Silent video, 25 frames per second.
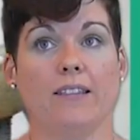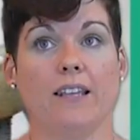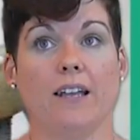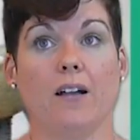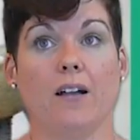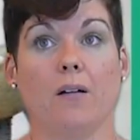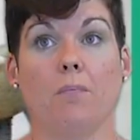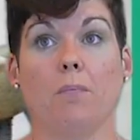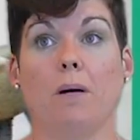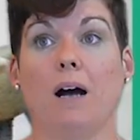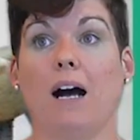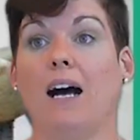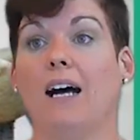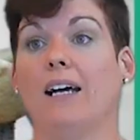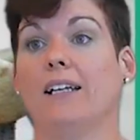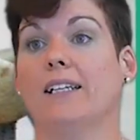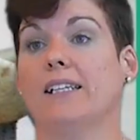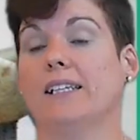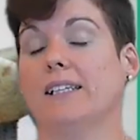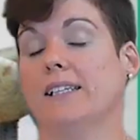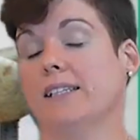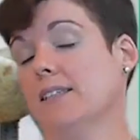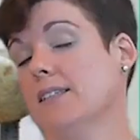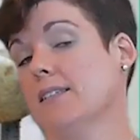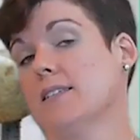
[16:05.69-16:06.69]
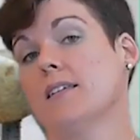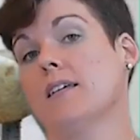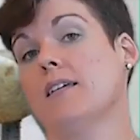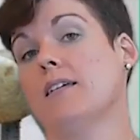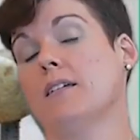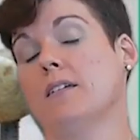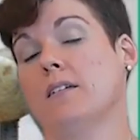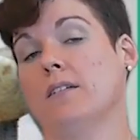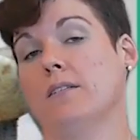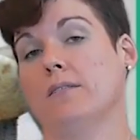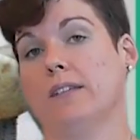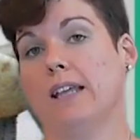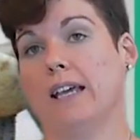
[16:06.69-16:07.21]
Their bodies,
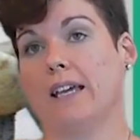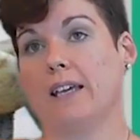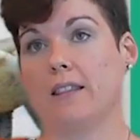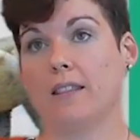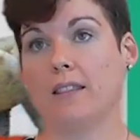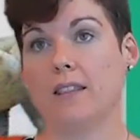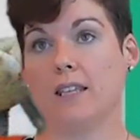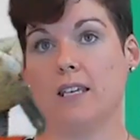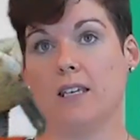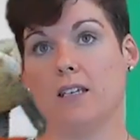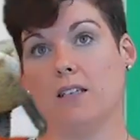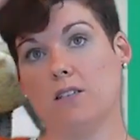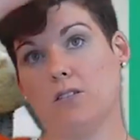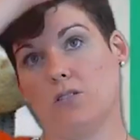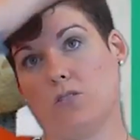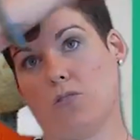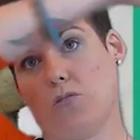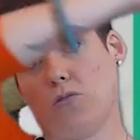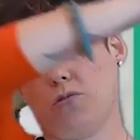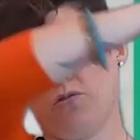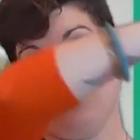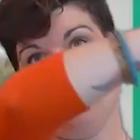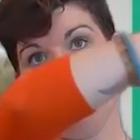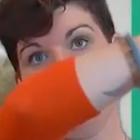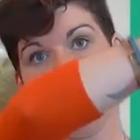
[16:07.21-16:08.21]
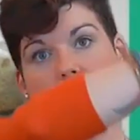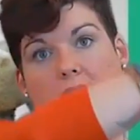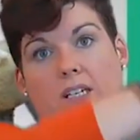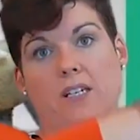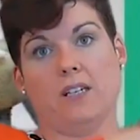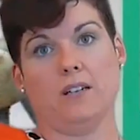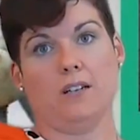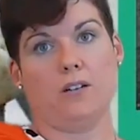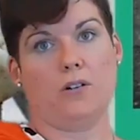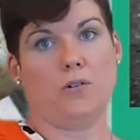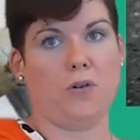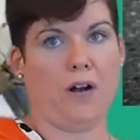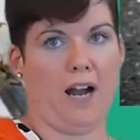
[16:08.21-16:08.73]
like these
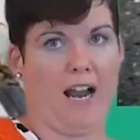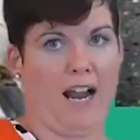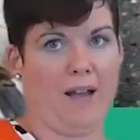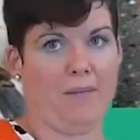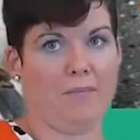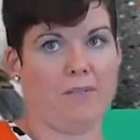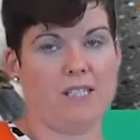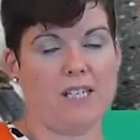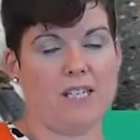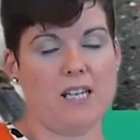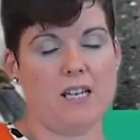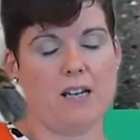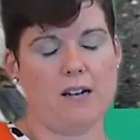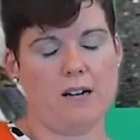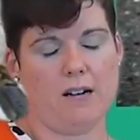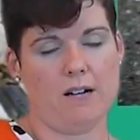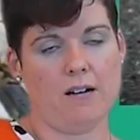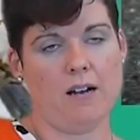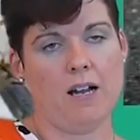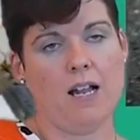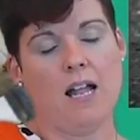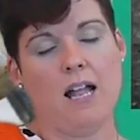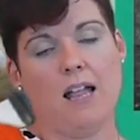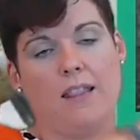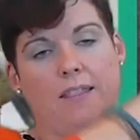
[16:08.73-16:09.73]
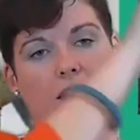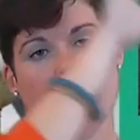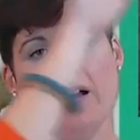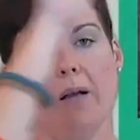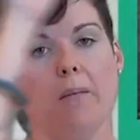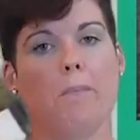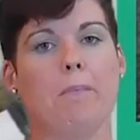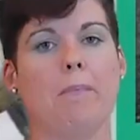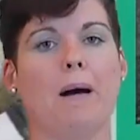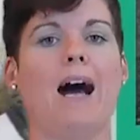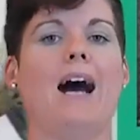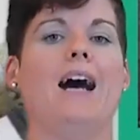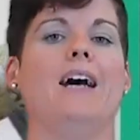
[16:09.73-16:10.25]
3 crabs here,
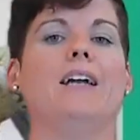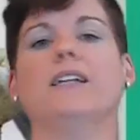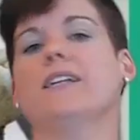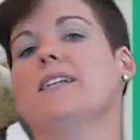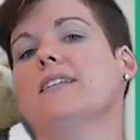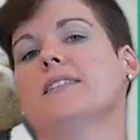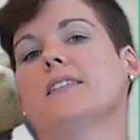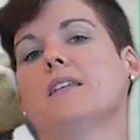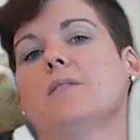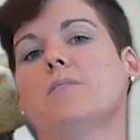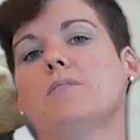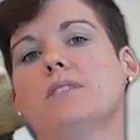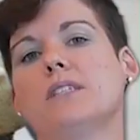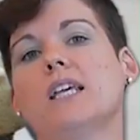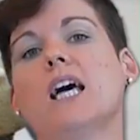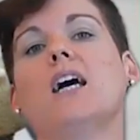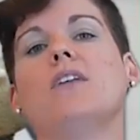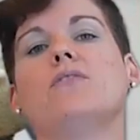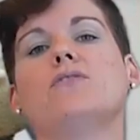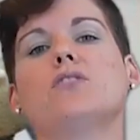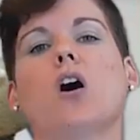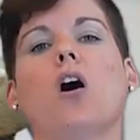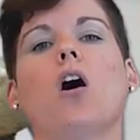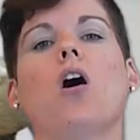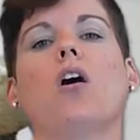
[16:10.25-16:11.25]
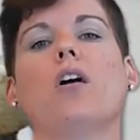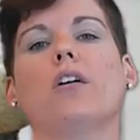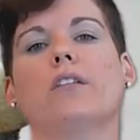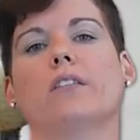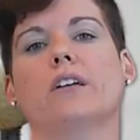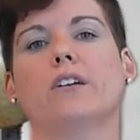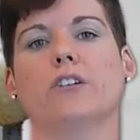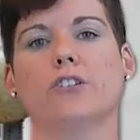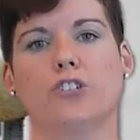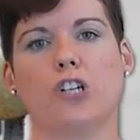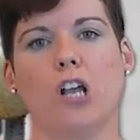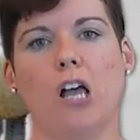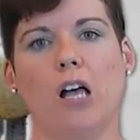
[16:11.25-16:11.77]
their bodies themselves are
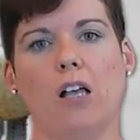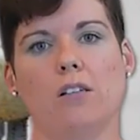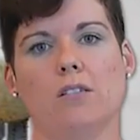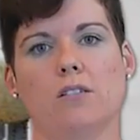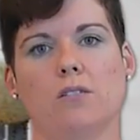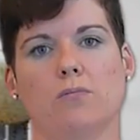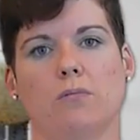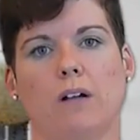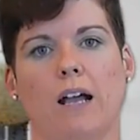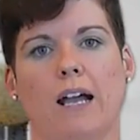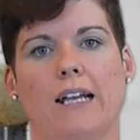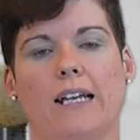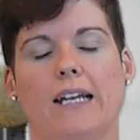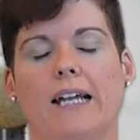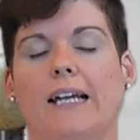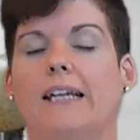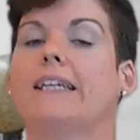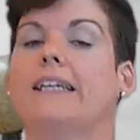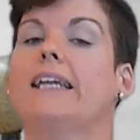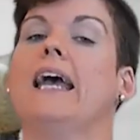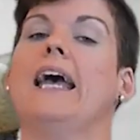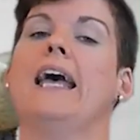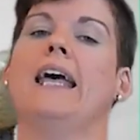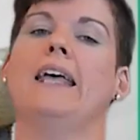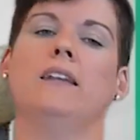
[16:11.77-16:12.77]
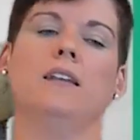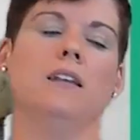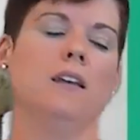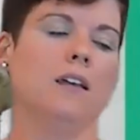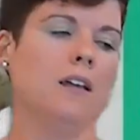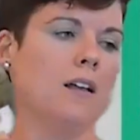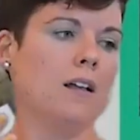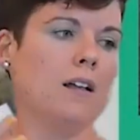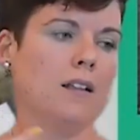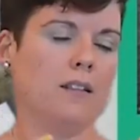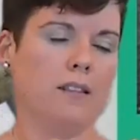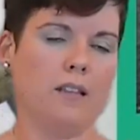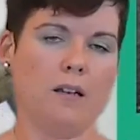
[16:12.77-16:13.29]
their shells, right? Again,
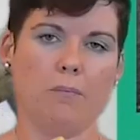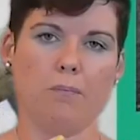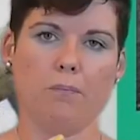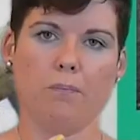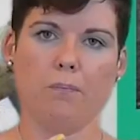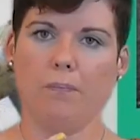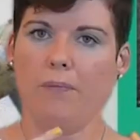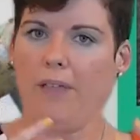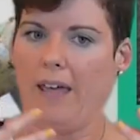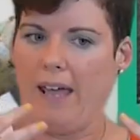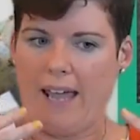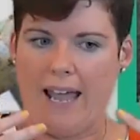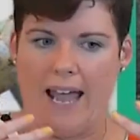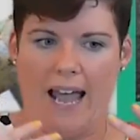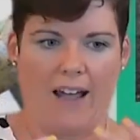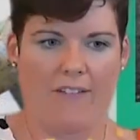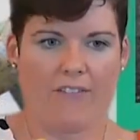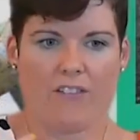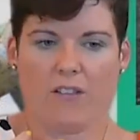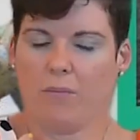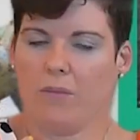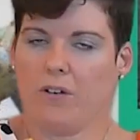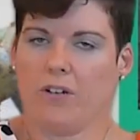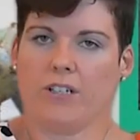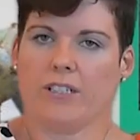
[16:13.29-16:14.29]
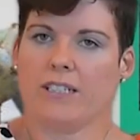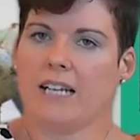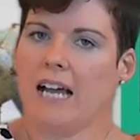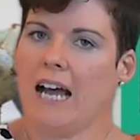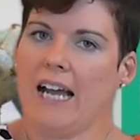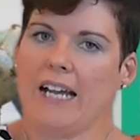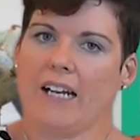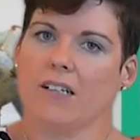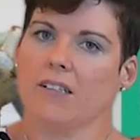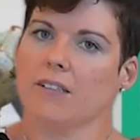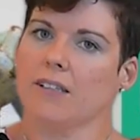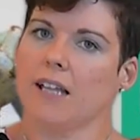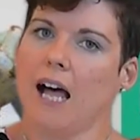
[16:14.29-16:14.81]
they have them their
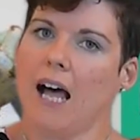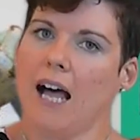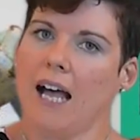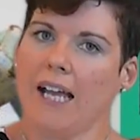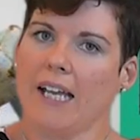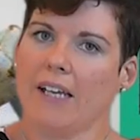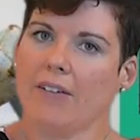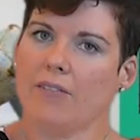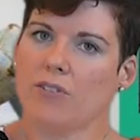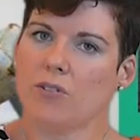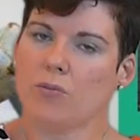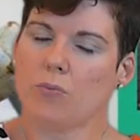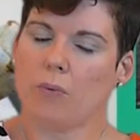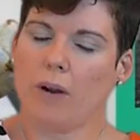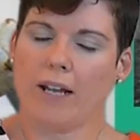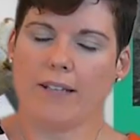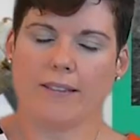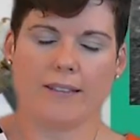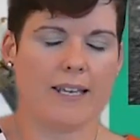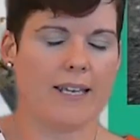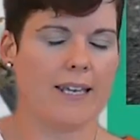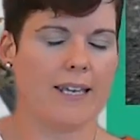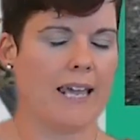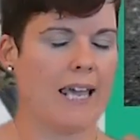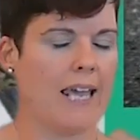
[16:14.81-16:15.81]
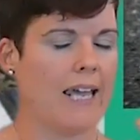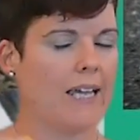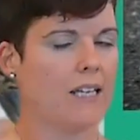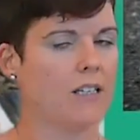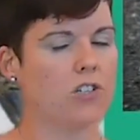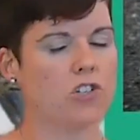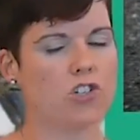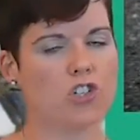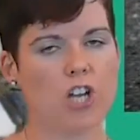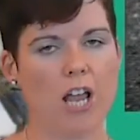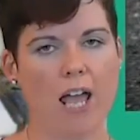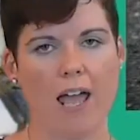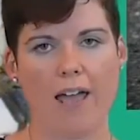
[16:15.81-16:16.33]
entire lives, right? They can't
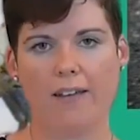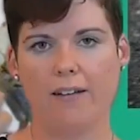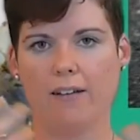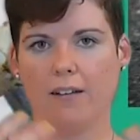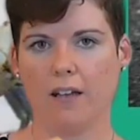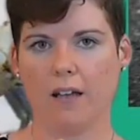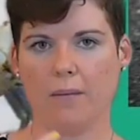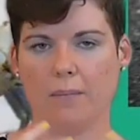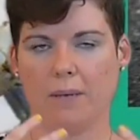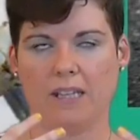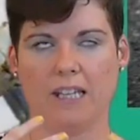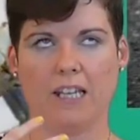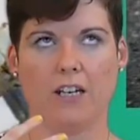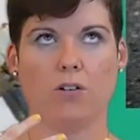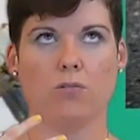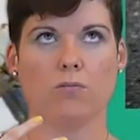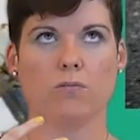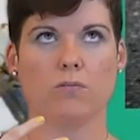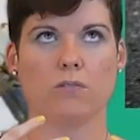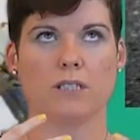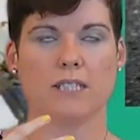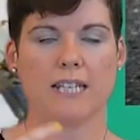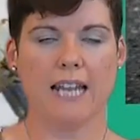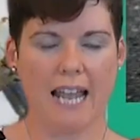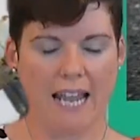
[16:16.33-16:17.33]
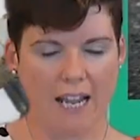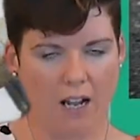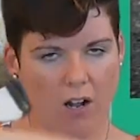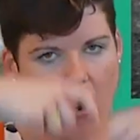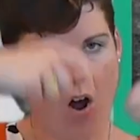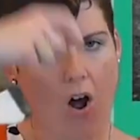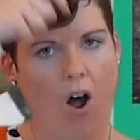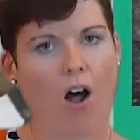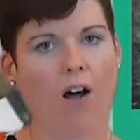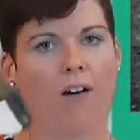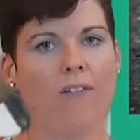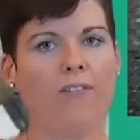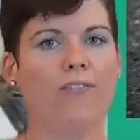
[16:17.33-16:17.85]
shed, I mean, they don't take
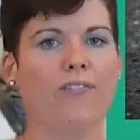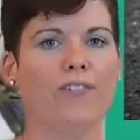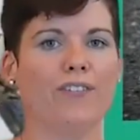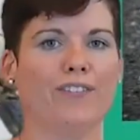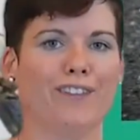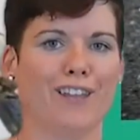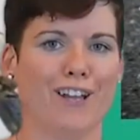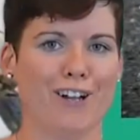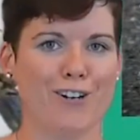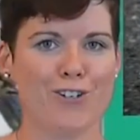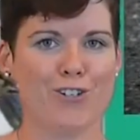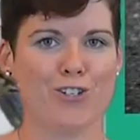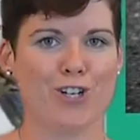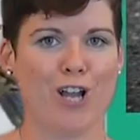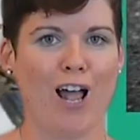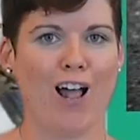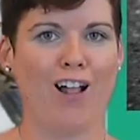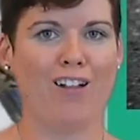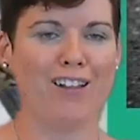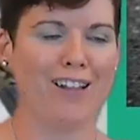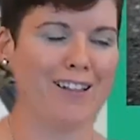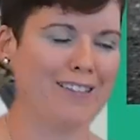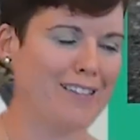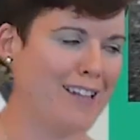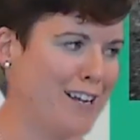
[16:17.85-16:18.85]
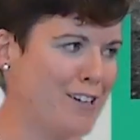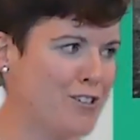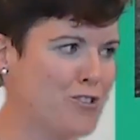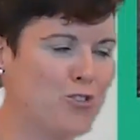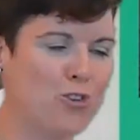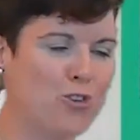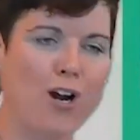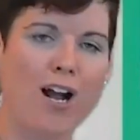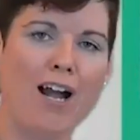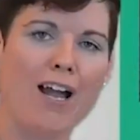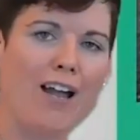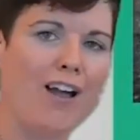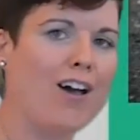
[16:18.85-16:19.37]
off their shell and then
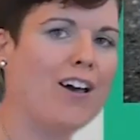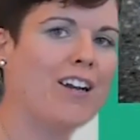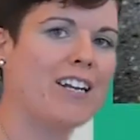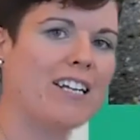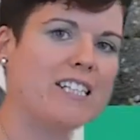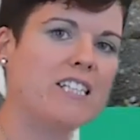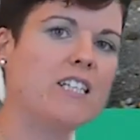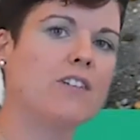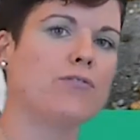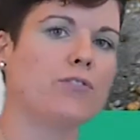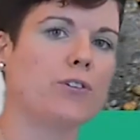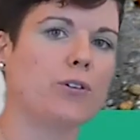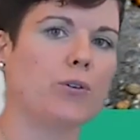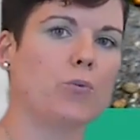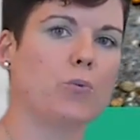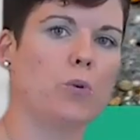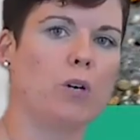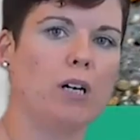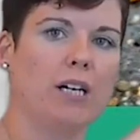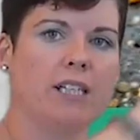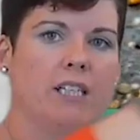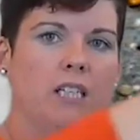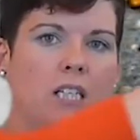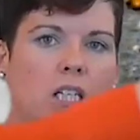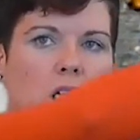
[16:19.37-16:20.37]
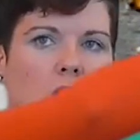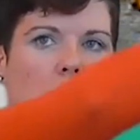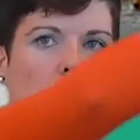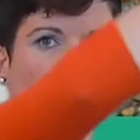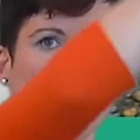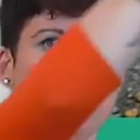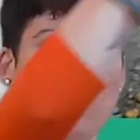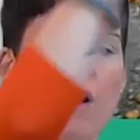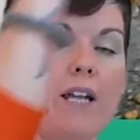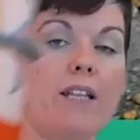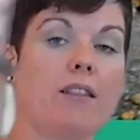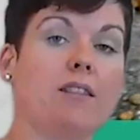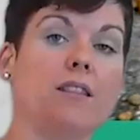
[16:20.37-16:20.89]
try on a different one,
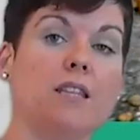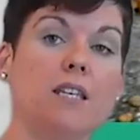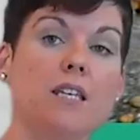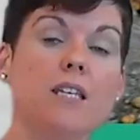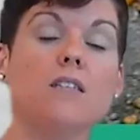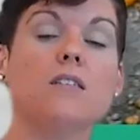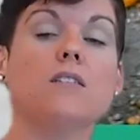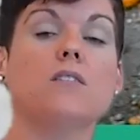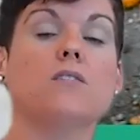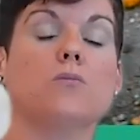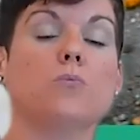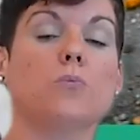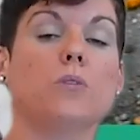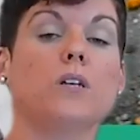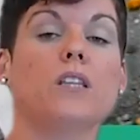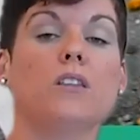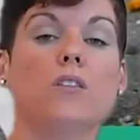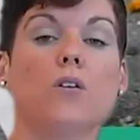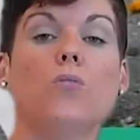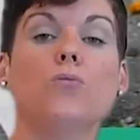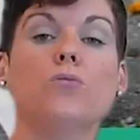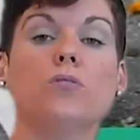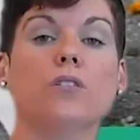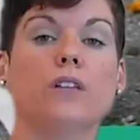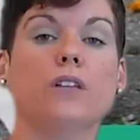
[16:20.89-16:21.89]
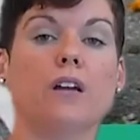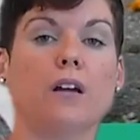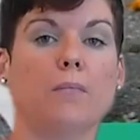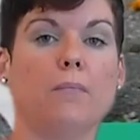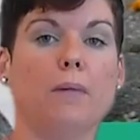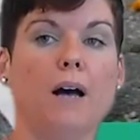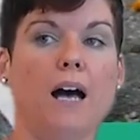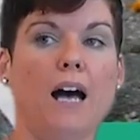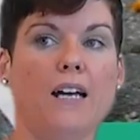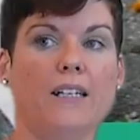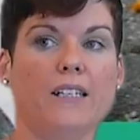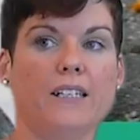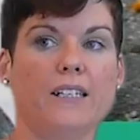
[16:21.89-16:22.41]
right? These 3, those are their
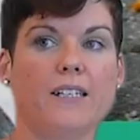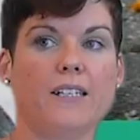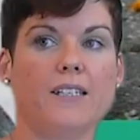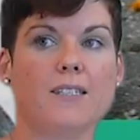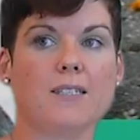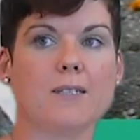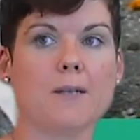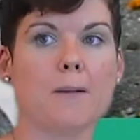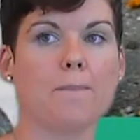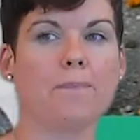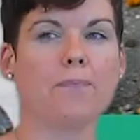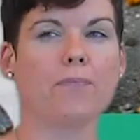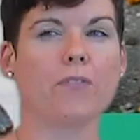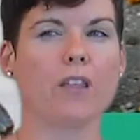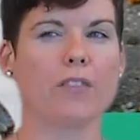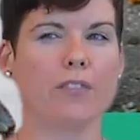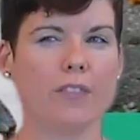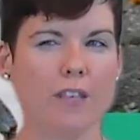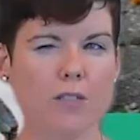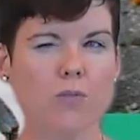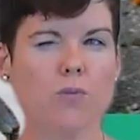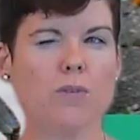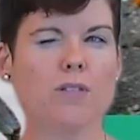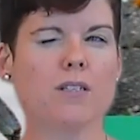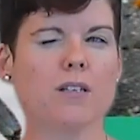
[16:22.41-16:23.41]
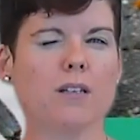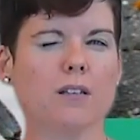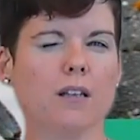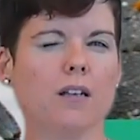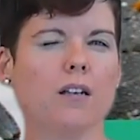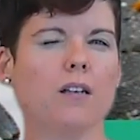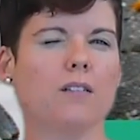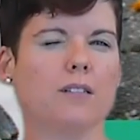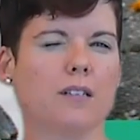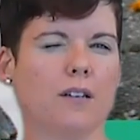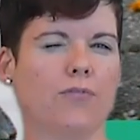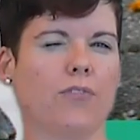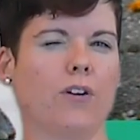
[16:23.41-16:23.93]
bodies. This one's a
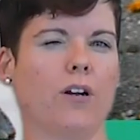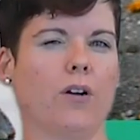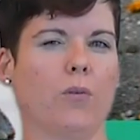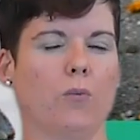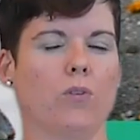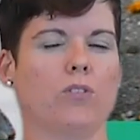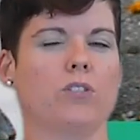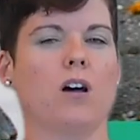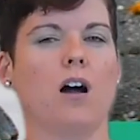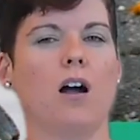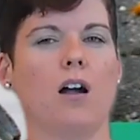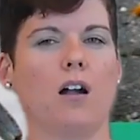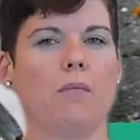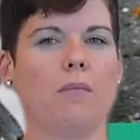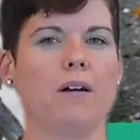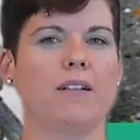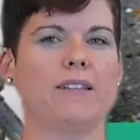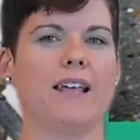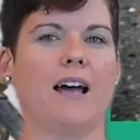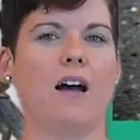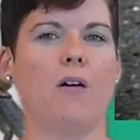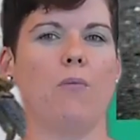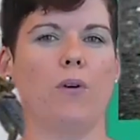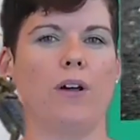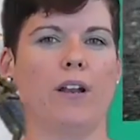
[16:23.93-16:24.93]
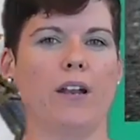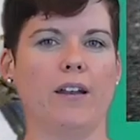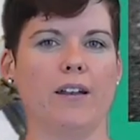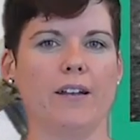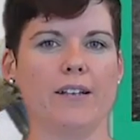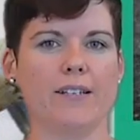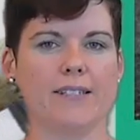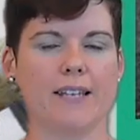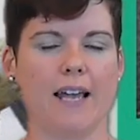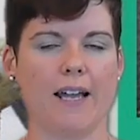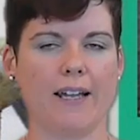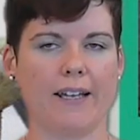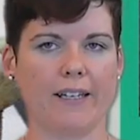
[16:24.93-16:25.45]
little different. We'll talk about that one in
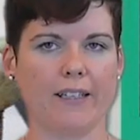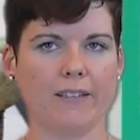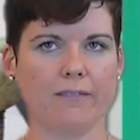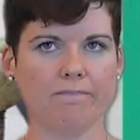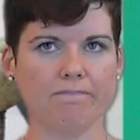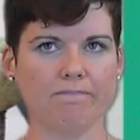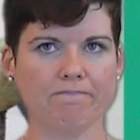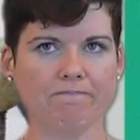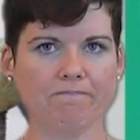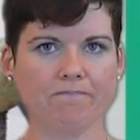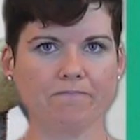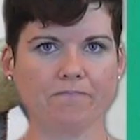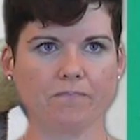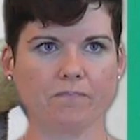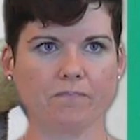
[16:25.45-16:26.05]
a second.